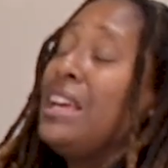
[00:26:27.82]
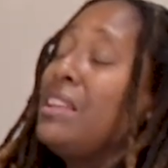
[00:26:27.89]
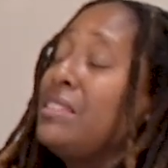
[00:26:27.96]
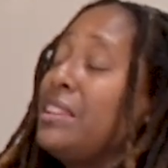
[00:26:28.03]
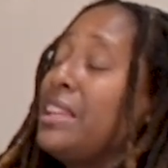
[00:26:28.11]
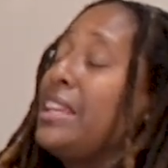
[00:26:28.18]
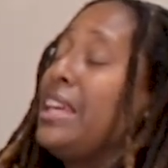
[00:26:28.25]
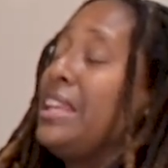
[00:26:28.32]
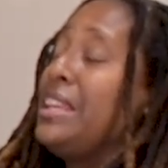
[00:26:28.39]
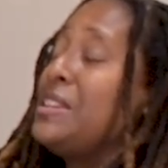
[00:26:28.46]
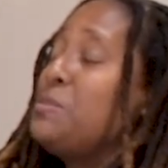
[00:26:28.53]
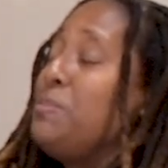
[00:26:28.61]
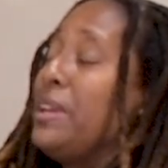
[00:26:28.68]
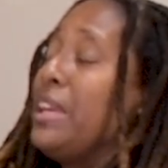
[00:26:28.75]
Lilith, it
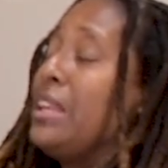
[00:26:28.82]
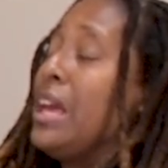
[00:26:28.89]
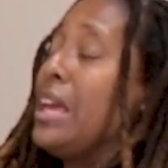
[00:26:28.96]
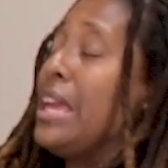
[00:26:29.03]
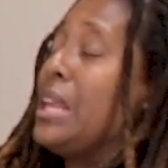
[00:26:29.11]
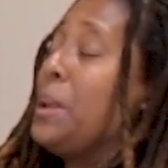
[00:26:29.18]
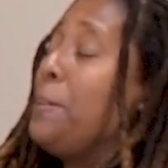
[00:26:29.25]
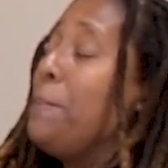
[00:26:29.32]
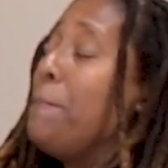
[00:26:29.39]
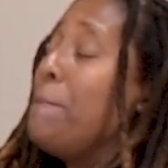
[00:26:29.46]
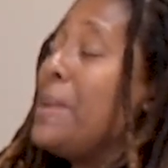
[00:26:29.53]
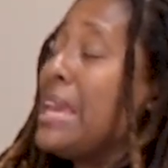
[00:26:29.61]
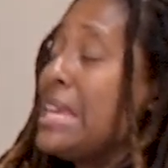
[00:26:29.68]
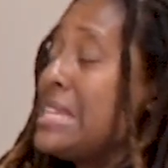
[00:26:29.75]
has been an
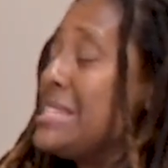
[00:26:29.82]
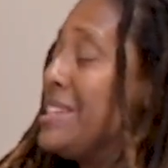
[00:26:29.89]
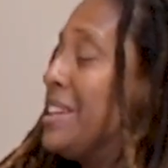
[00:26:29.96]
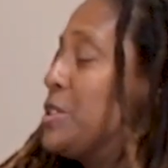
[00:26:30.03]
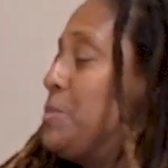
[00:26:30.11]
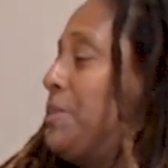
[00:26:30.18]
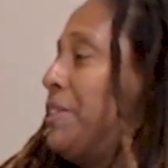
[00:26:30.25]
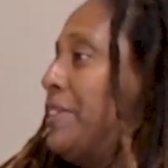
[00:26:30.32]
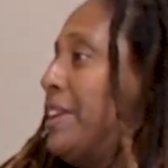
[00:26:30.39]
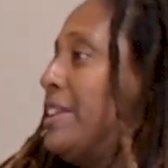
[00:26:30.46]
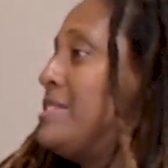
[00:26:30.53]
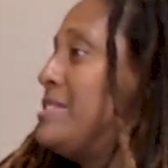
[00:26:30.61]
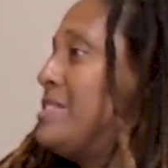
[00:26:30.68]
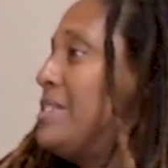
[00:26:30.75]
amazing
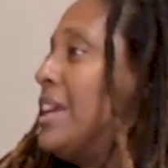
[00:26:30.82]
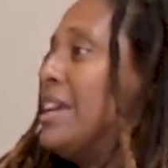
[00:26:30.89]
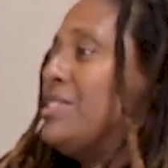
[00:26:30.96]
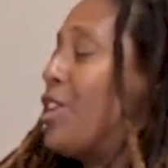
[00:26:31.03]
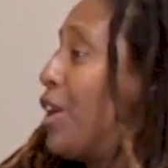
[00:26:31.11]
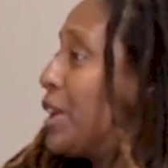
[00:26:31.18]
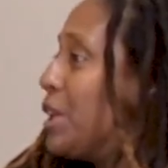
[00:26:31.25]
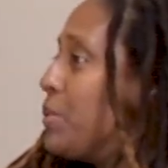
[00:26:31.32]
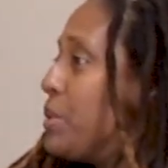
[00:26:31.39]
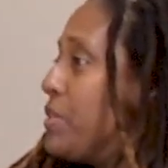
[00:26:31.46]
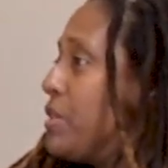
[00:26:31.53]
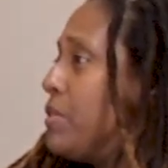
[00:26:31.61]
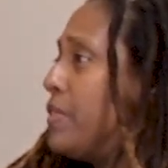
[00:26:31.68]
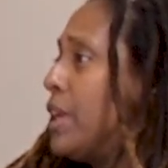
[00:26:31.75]
experience talking
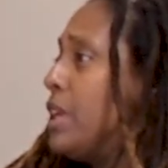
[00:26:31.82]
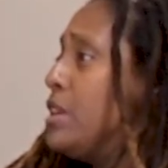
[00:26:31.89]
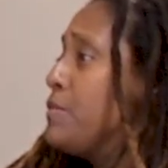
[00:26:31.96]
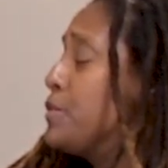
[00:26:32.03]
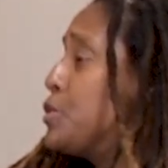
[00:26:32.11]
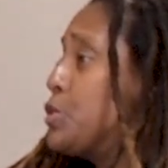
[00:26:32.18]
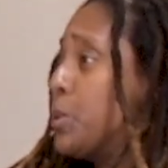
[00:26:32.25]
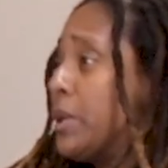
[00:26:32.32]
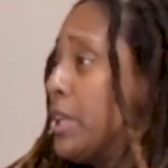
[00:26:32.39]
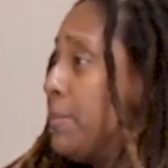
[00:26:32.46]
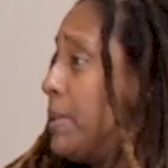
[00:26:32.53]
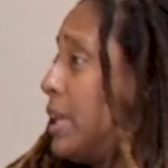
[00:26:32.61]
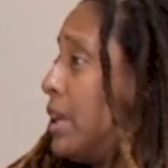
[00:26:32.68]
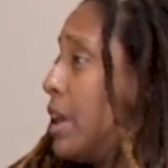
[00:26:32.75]
with you. Thank you for
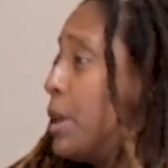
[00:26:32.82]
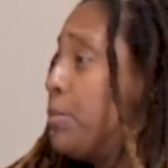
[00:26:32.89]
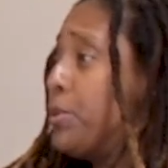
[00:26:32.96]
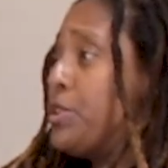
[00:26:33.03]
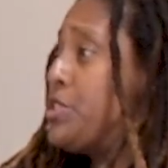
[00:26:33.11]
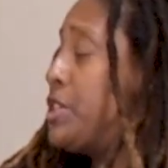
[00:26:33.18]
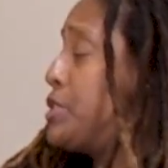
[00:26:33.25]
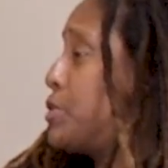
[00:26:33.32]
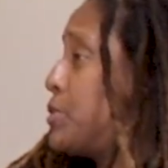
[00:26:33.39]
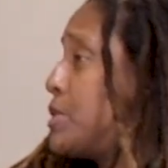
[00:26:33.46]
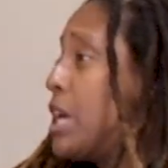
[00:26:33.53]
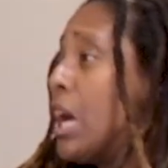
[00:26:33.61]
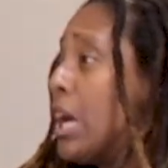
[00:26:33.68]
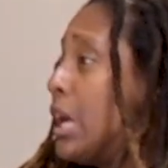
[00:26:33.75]
joining me. I appreciate your
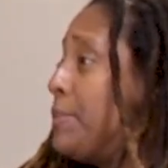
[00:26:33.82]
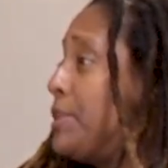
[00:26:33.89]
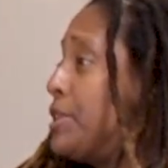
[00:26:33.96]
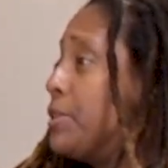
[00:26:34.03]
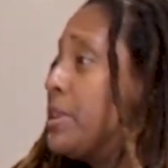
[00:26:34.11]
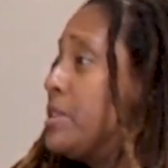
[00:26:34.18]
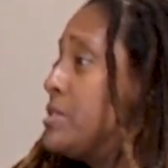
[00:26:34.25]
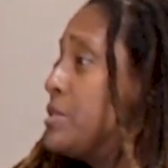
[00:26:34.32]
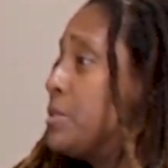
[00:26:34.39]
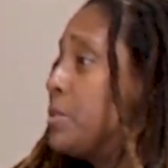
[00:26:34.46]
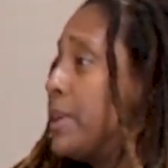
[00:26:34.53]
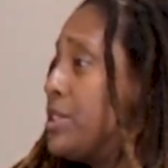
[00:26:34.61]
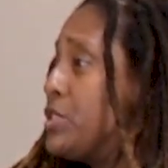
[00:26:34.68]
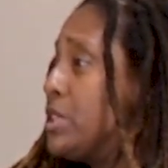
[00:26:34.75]
time and your
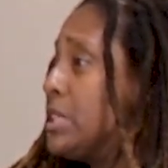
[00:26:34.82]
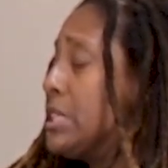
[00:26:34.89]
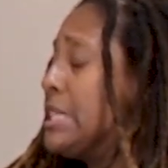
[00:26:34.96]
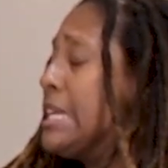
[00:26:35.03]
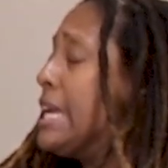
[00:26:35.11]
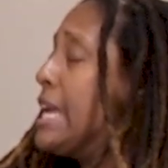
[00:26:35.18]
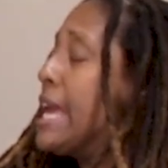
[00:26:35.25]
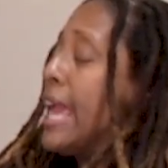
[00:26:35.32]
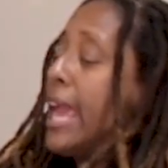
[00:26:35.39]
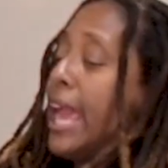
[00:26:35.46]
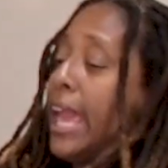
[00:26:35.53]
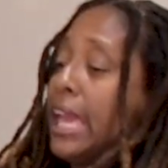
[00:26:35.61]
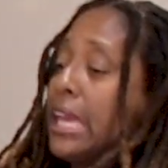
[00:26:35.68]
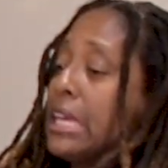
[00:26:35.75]
consideration.
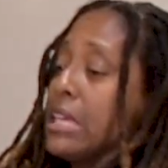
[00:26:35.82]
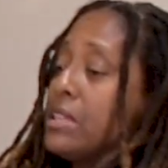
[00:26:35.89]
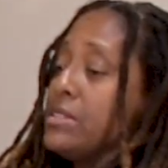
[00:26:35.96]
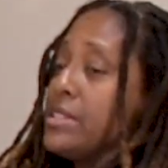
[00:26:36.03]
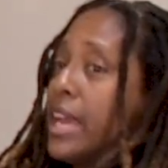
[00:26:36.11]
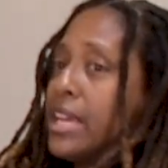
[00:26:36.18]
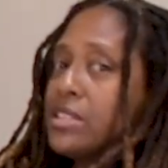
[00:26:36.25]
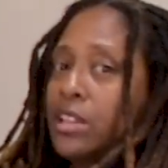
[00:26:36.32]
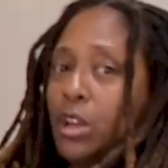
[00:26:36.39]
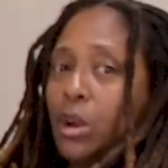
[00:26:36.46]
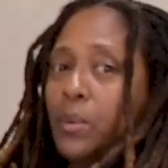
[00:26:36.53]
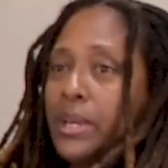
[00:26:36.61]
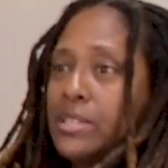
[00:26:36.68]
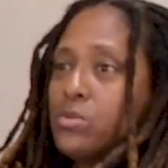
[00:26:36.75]
And as I
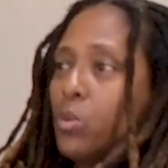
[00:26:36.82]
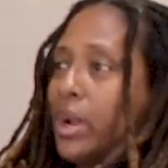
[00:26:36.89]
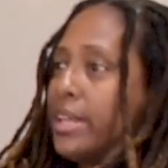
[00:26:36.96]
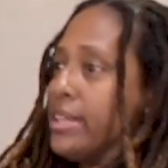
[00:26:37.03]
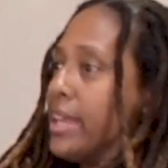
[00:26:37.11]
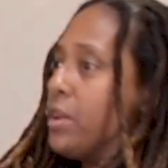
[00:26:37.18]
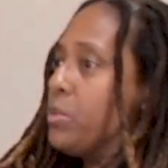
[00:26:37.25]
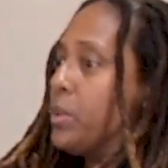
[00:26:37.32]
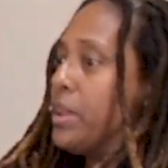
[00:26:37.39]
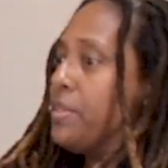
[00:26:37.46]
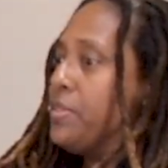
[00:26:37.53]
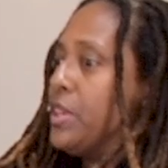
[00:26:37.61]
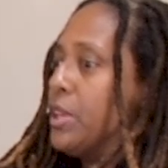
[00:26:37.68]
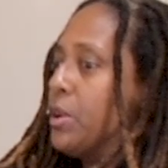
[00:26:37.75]
always wind down
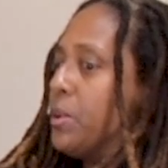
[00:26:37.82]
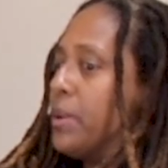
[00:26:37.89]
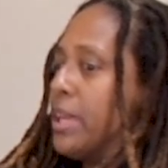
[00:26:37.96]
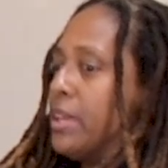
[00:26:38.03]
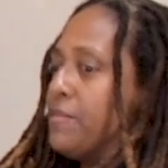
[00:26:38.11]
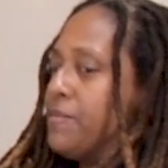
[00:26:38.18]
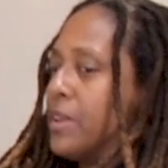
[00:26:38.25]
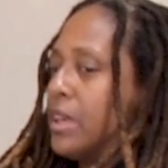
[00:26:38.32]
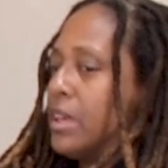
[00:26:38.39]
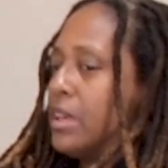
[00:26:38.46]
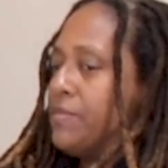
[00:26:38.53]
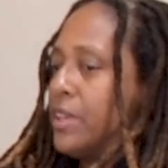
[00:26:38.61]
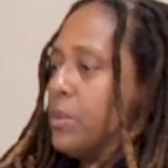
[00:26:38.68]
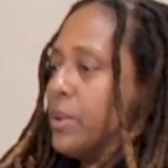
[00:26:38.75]
with, if
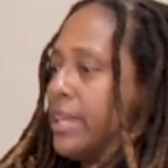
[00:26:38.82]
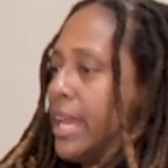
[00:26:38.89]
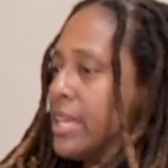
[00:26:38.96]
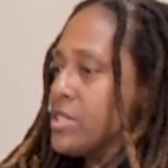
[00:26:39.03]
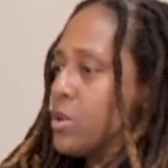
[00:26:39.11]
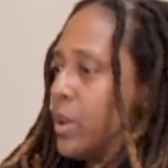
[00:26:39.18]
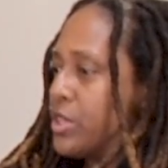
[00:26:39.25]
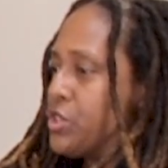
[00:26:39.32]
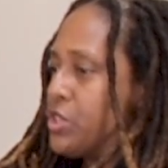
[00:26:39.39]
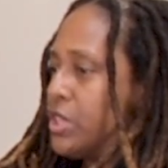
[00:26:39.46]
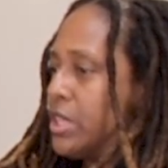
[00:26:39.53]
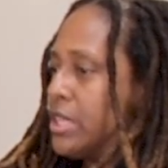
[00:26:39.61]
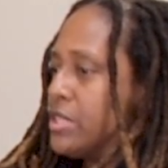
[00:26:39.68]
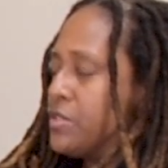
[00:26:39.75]
anyone has
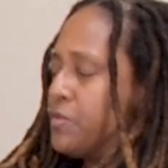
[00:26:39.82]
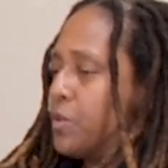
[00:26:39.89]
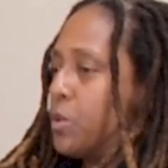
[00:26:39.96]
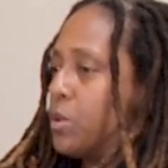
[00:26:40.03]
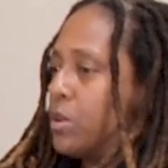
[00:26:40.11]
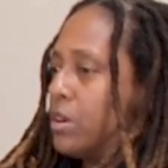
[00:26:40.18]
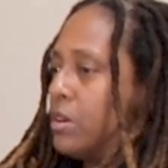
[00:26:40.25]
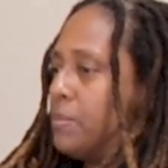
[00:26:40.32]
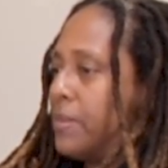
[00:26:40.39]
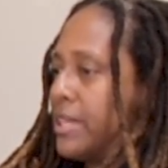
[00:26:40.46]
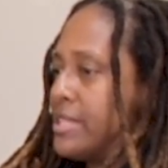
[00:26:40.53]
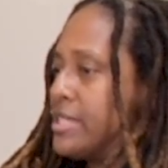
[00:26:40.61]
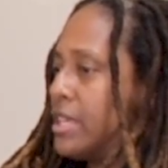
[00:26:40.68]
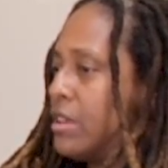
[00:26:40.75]
questions for
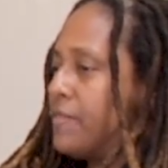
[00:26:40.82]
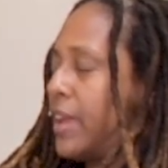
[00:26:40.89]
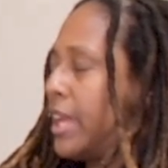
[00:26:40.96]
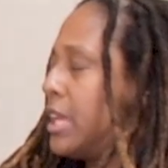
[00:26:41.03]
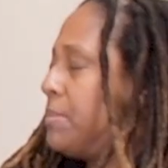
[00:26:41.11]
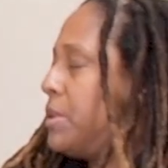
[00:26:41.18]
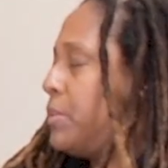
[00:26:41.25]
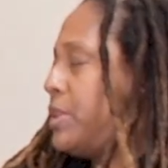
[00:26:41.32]
myself, I can be